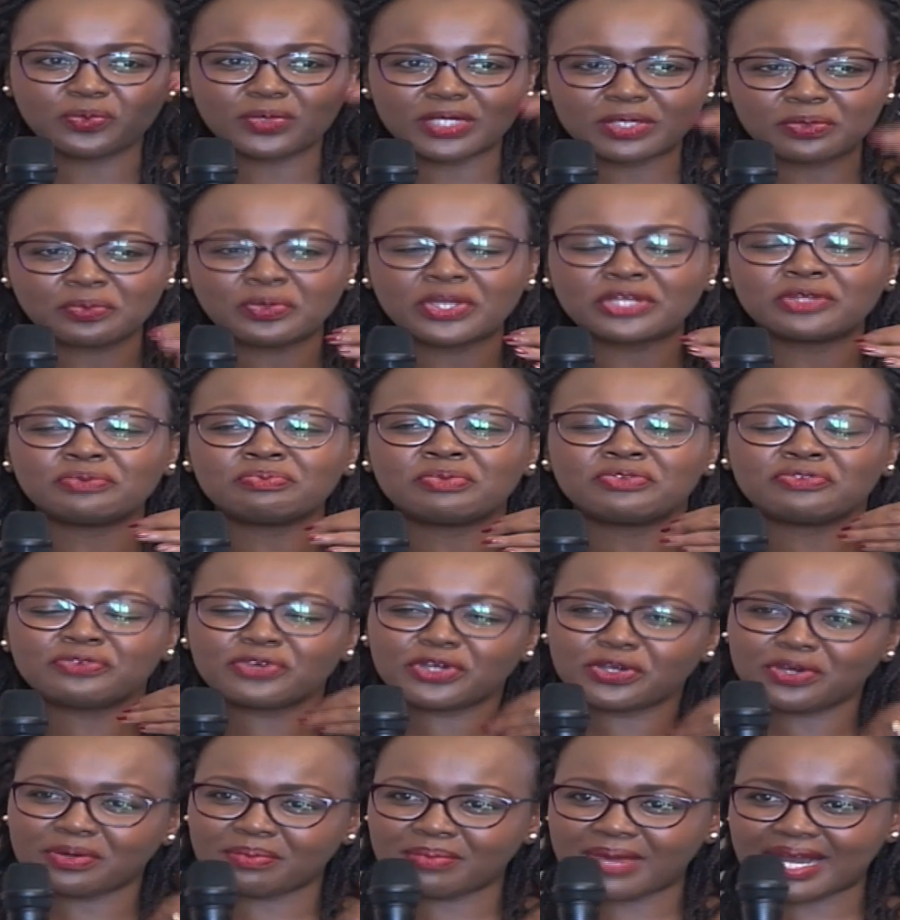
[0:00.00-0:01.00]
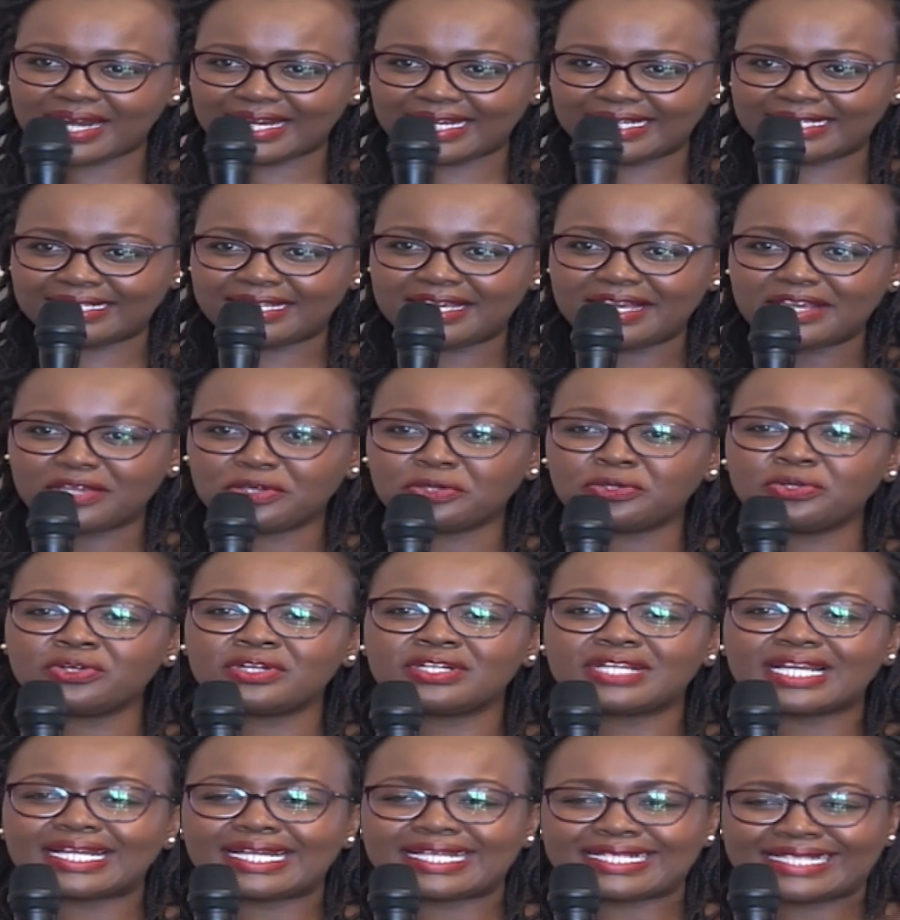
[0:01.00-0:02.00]
when before you're married, you don't
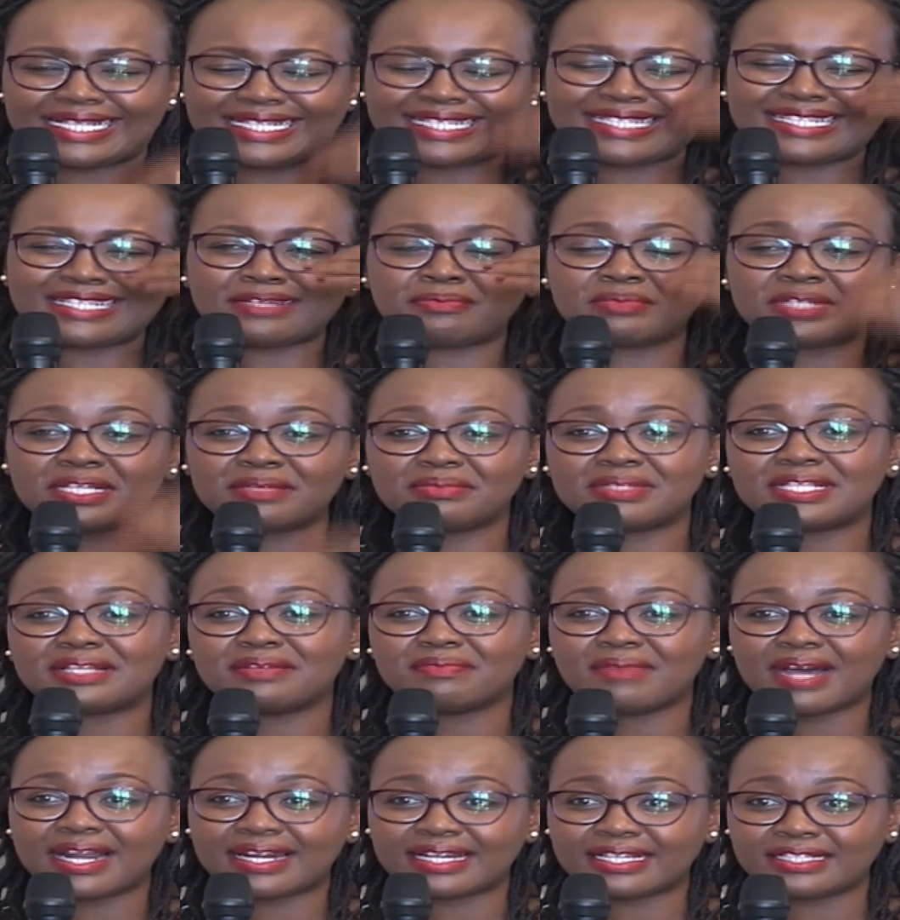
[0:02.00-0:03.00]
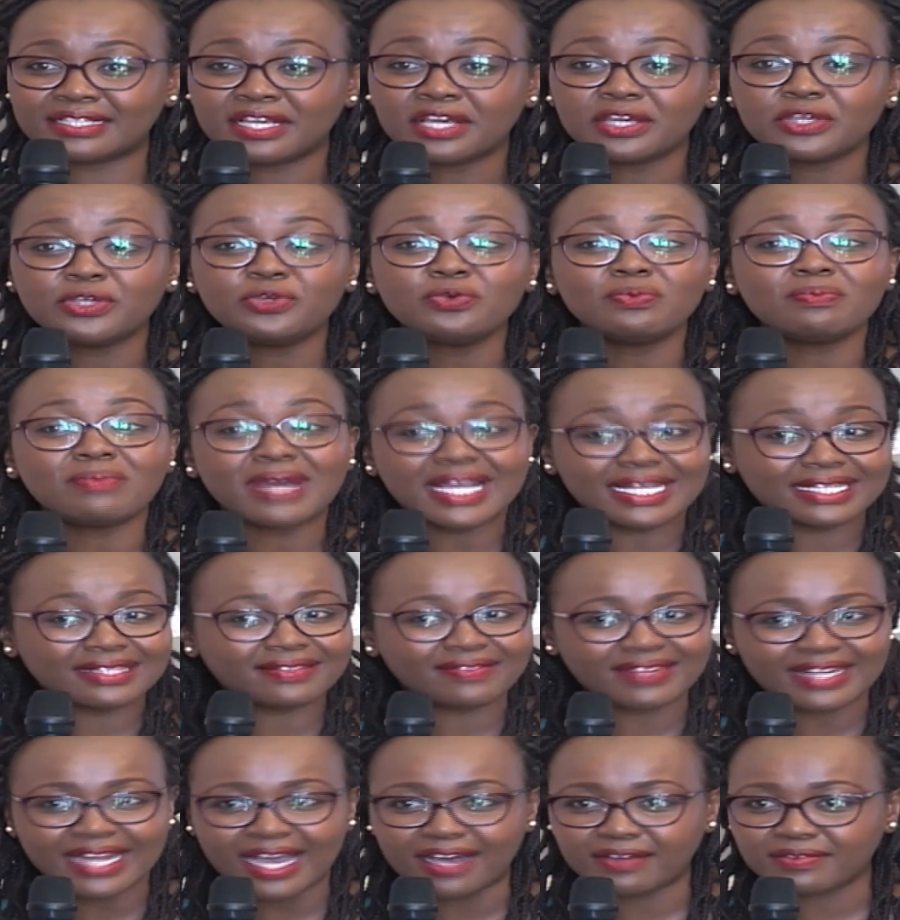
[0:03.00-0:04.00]
realize that sometimes in marriage you might
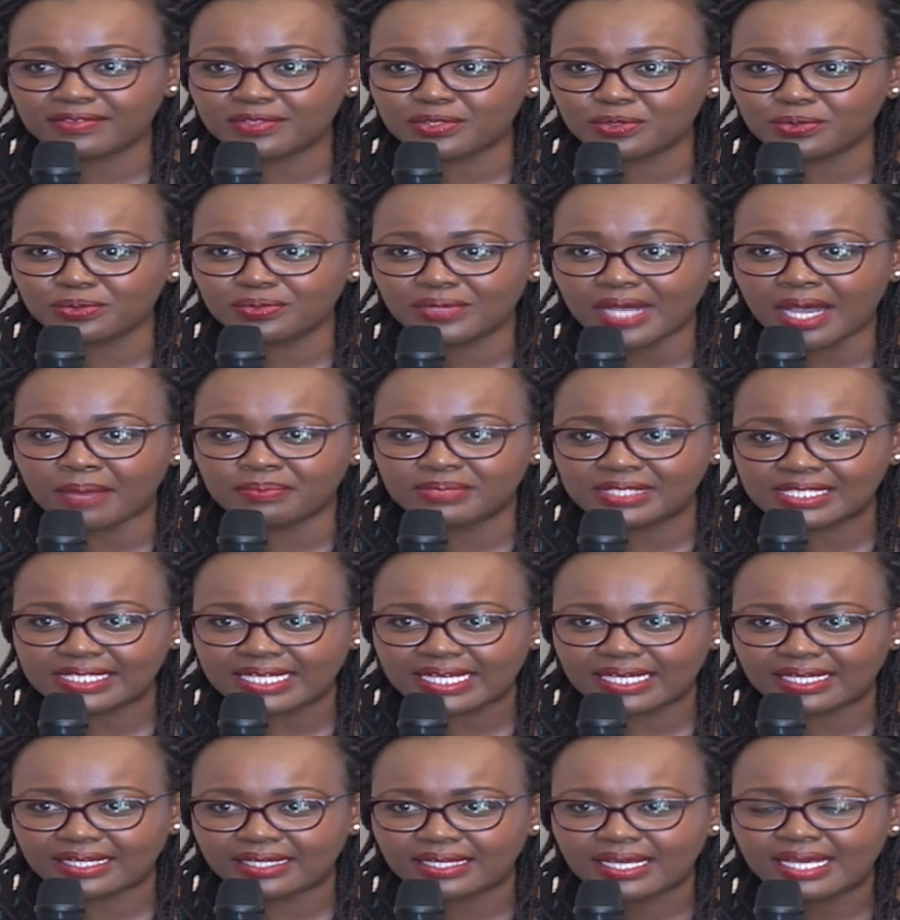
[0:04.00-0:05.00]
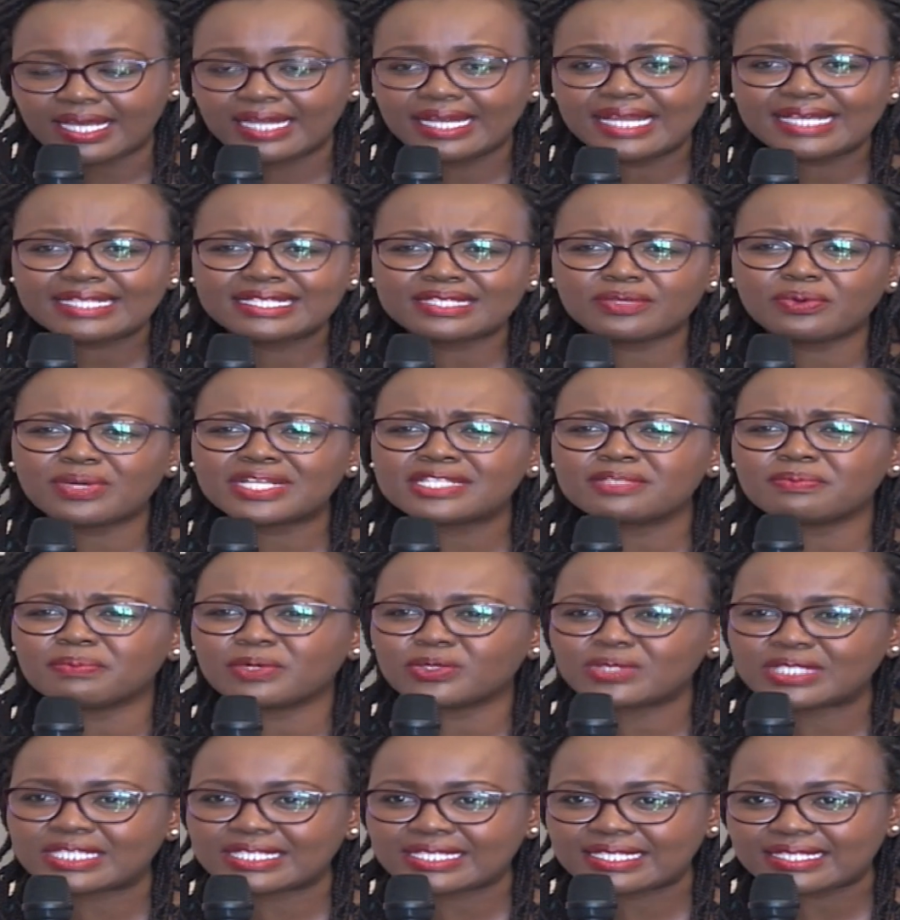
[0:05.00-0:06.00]
even have to abstain. Let's say one
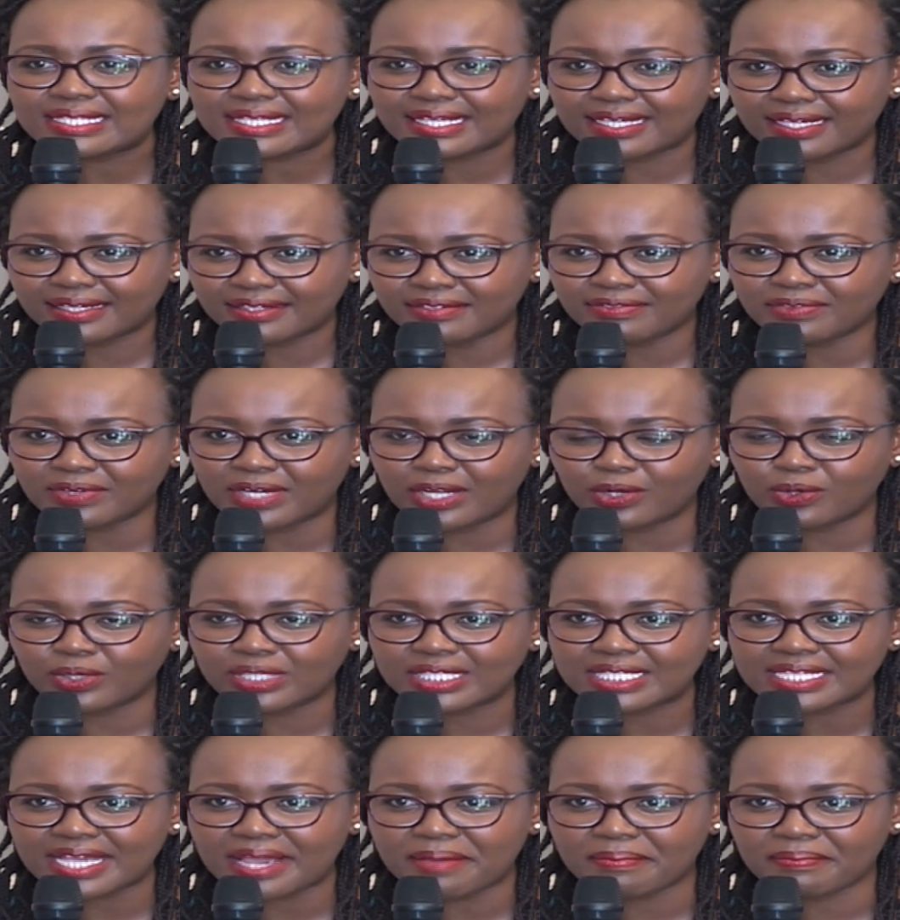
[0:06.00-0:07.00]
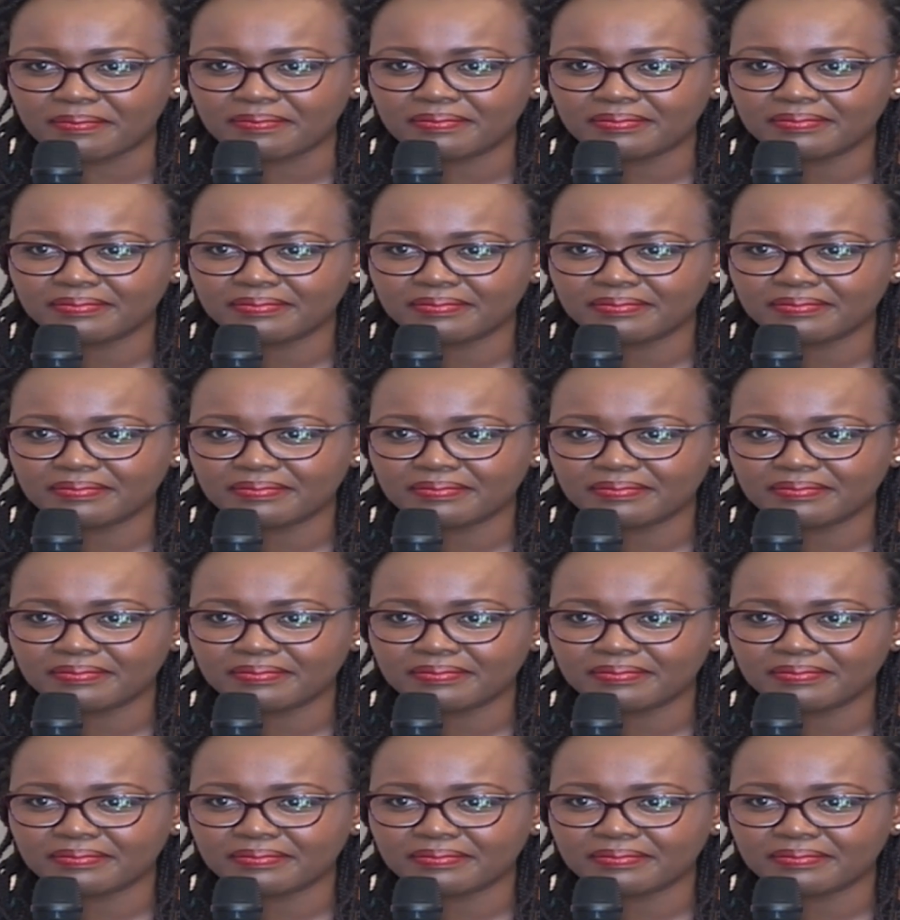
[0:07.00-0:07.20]
spouse is sick for a long time.